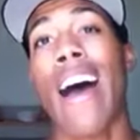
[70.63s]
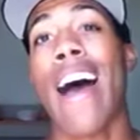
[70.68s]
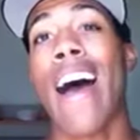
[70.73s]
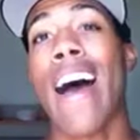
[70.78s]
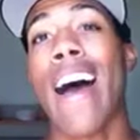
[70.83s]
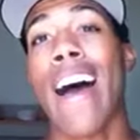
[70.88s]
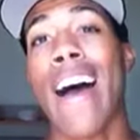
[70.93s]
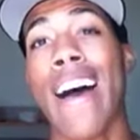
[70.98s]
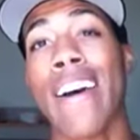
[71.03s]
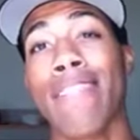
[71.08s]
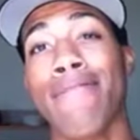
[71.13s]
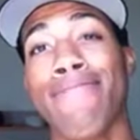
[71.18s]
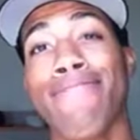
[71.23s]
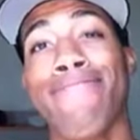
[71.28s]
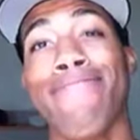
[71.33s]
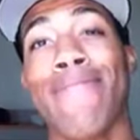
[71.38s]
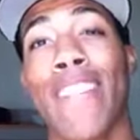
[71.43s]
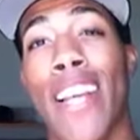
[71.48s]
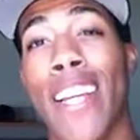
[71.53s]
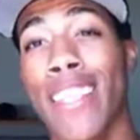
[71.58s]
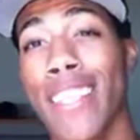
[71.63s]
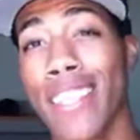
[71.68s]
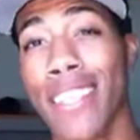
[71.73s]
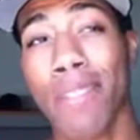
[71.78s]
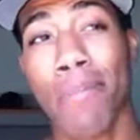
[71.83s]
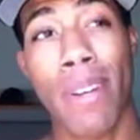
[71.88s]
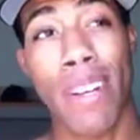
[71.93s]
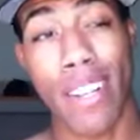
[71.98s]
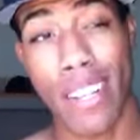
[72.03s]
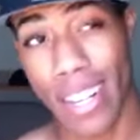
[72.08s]
Um, that's just
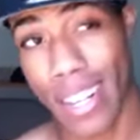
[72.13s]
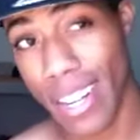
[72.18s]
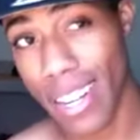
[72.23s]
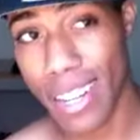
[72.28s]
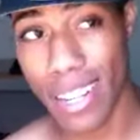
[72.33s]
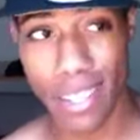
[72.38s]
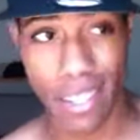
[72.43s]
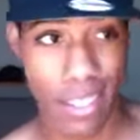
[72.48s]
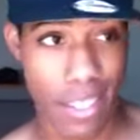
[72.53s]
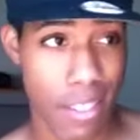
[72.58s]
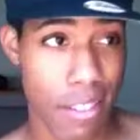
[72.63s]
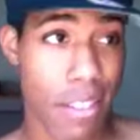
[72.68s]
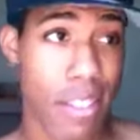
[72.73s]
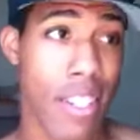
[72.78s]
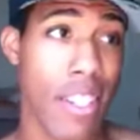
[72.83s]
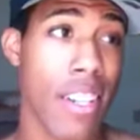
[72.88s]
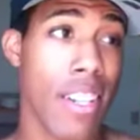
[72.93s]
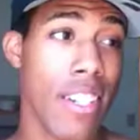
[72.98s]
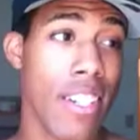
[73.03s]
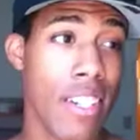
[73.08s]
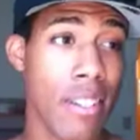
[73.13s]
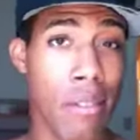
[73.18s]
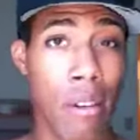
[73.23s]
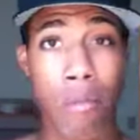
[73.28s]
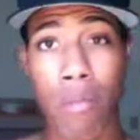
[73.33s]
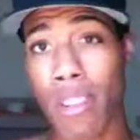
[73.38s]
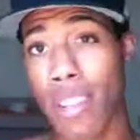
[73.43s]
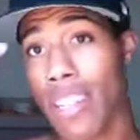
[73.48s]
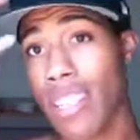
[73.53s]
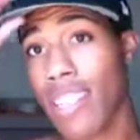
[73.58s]
about it. You know what I'm saying? Um,
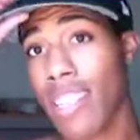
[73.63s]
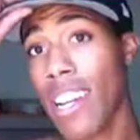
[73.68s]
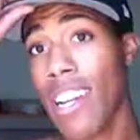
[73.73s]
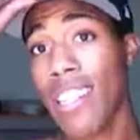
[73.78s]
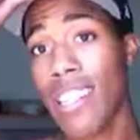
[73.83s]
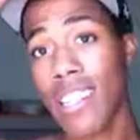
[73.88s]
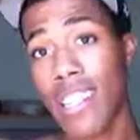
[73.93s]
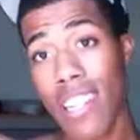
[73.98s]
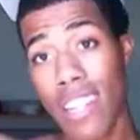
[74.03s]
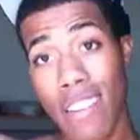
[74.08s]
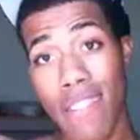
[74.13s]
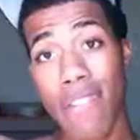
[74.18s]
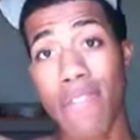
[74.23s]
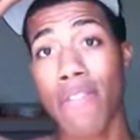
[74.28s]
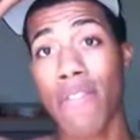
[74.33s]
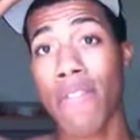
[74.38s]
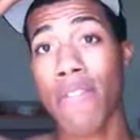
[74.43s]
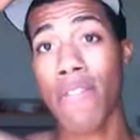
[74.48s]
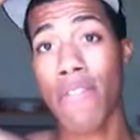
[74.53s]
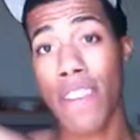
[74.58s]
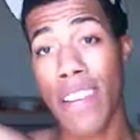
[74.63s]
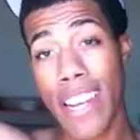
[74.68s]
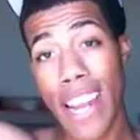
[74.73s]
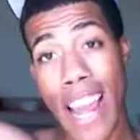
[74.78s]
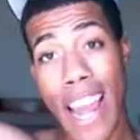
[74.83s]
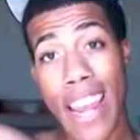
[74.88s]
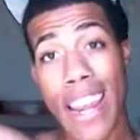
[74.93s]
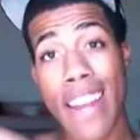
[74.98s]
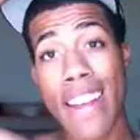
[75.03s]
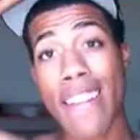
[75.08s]
I'm getting stationed in
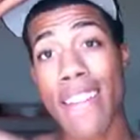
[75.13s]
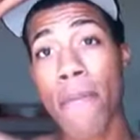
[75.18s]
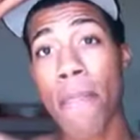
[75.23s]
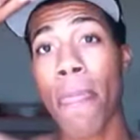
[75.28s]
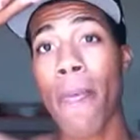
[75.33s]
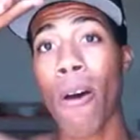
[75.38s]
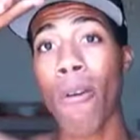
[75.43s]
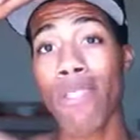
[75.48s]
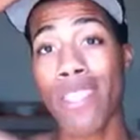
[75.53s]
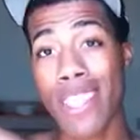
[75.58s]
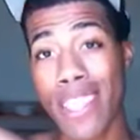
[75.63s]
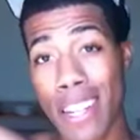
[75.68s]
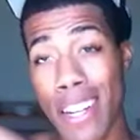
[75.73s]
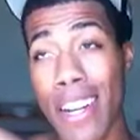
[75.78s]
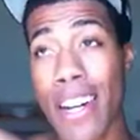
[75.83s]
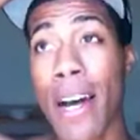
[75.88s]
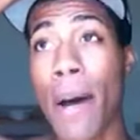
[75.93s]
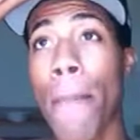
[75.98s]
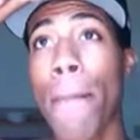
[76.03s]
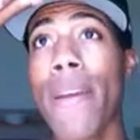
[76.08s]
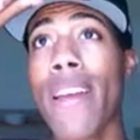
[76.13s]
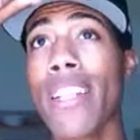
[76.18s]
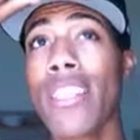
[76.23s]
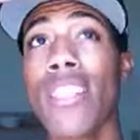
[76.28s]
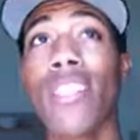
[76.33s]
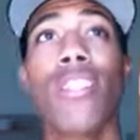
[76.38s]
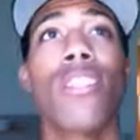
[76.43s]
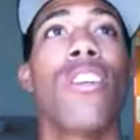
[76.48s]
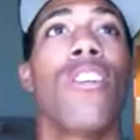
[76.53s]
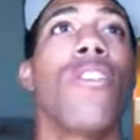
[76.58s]
VA, Oce- uh,
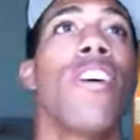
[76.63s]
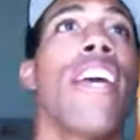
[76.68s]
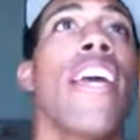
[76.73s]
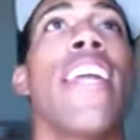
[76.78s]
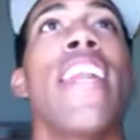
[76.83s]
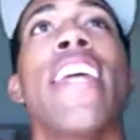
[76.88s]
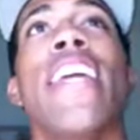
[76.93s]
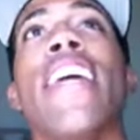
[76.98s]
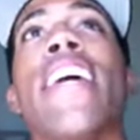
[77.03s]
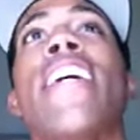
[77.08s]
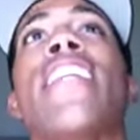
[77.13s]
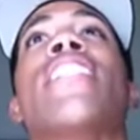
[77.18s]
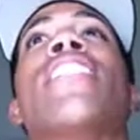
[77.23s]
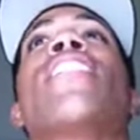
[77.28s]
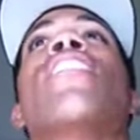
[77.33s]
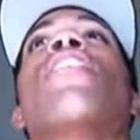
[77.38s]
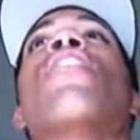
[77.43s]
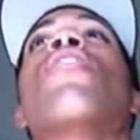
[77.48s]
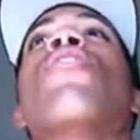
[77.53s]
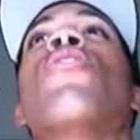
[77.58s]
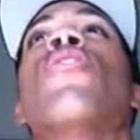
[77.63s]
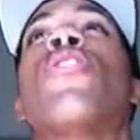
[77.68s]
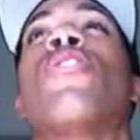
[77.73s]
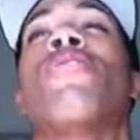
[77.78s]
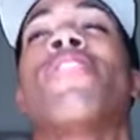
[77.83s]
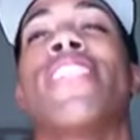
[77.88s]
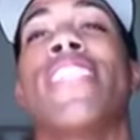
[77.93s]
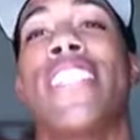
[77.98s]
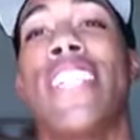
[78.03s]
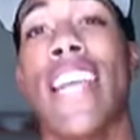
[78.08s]
Pens- no, NAS
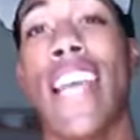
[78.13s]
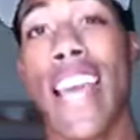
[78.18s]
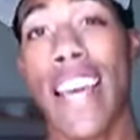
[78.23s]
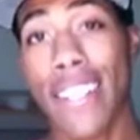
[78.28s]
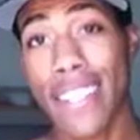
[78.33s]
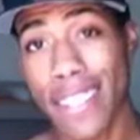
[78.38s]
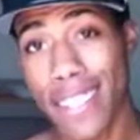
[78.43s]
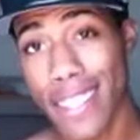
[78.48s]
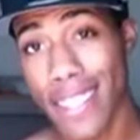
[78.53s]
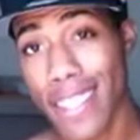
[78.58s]
Oceana,